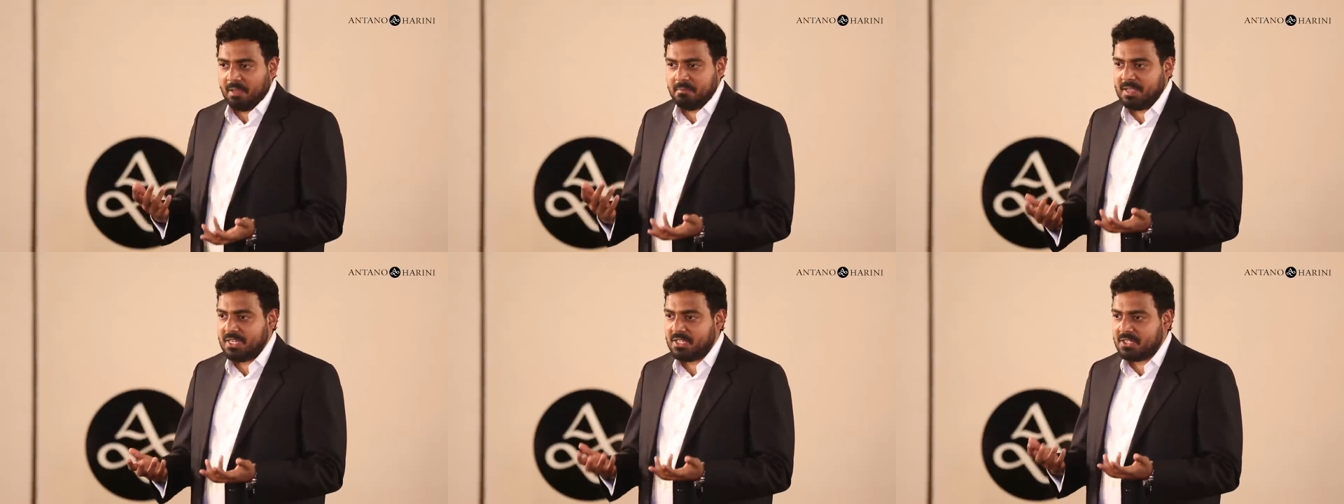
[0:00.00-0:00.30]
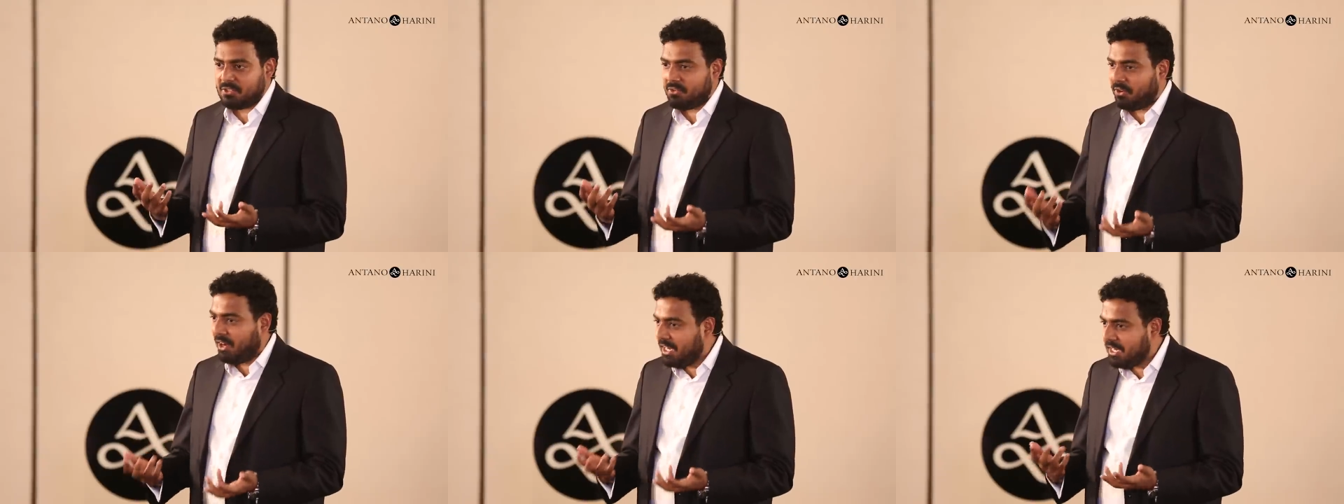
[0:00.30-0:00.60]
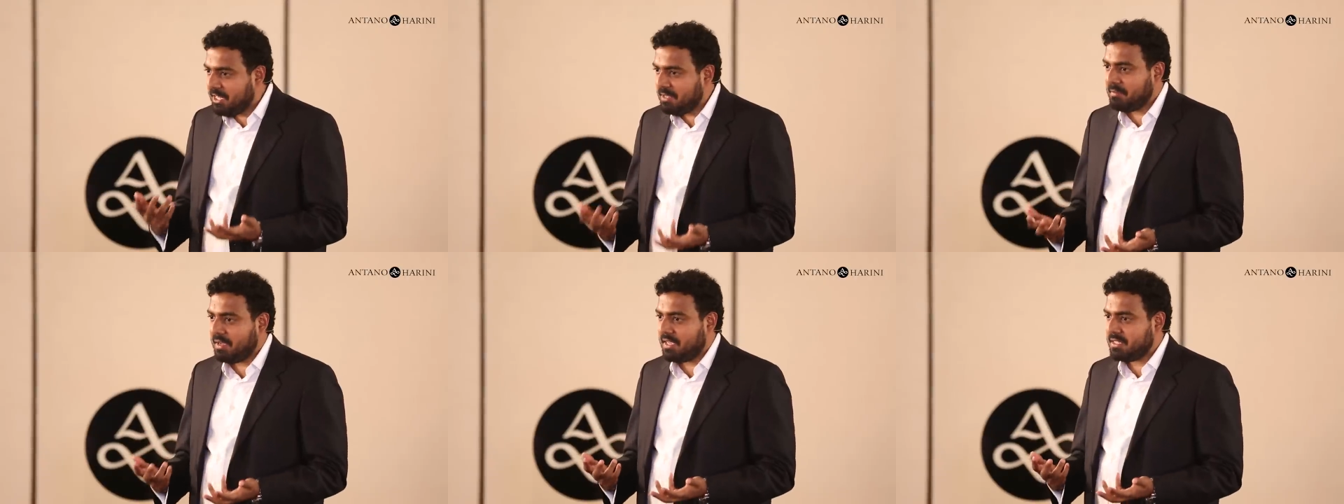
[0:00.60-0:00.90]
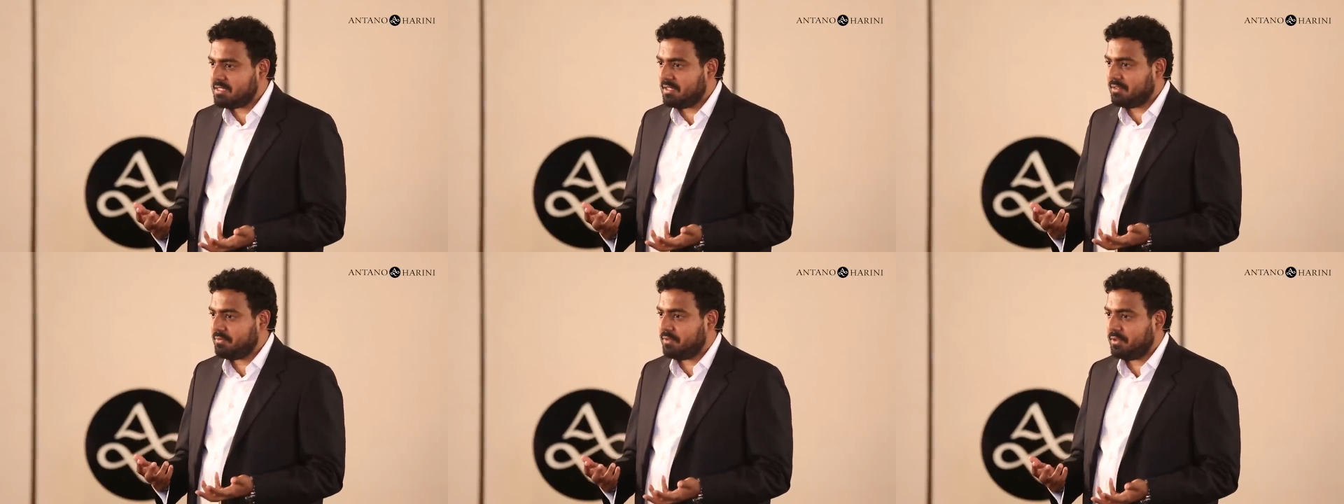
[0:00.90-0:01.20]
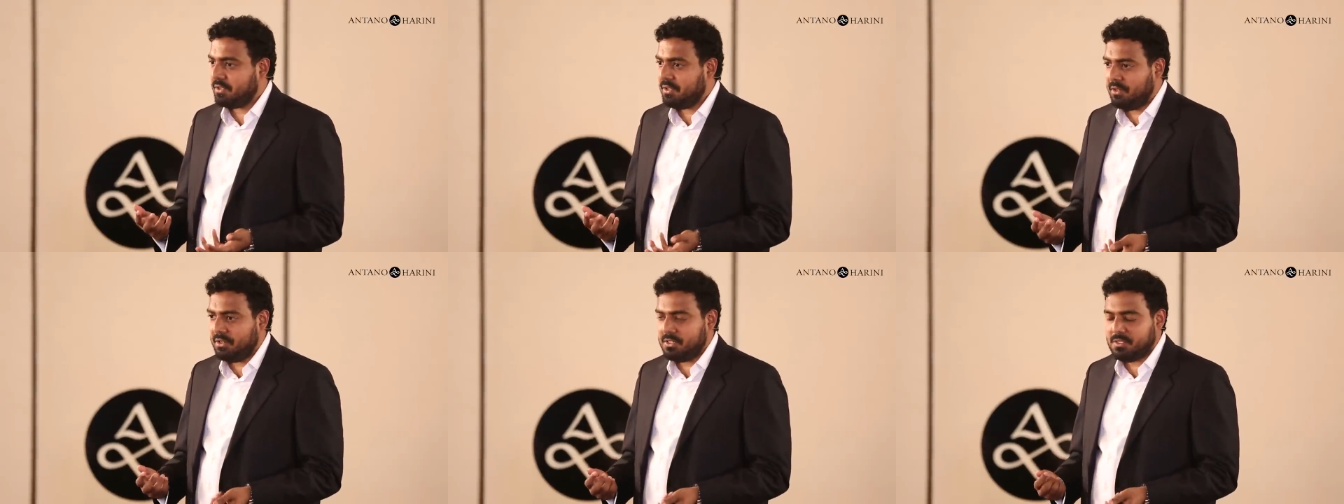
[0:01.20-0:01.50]
been training myself
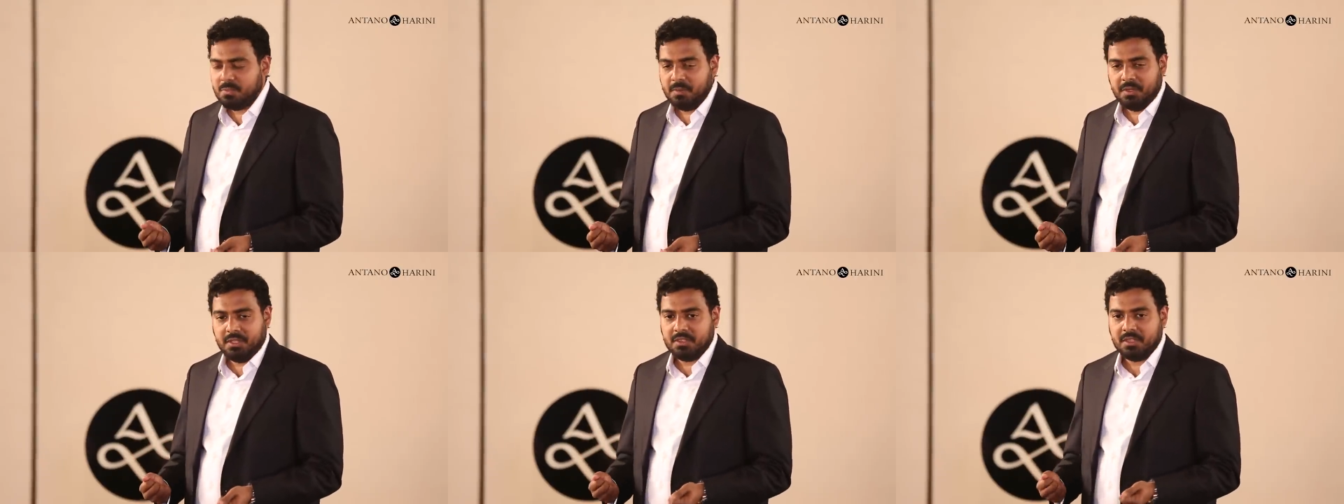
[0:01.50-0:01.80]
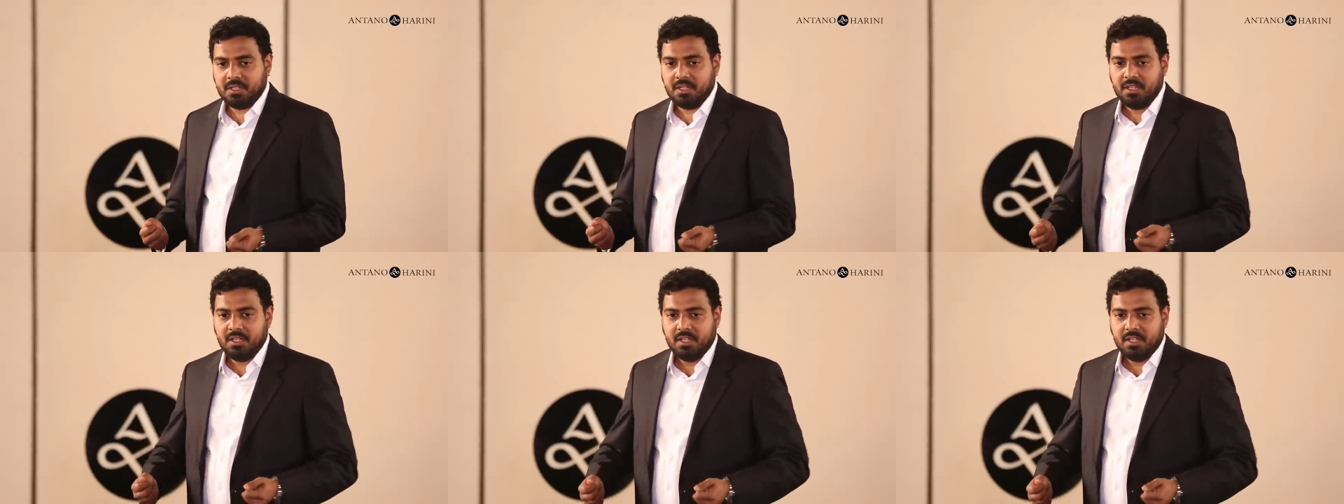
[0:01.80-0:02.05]
for years with.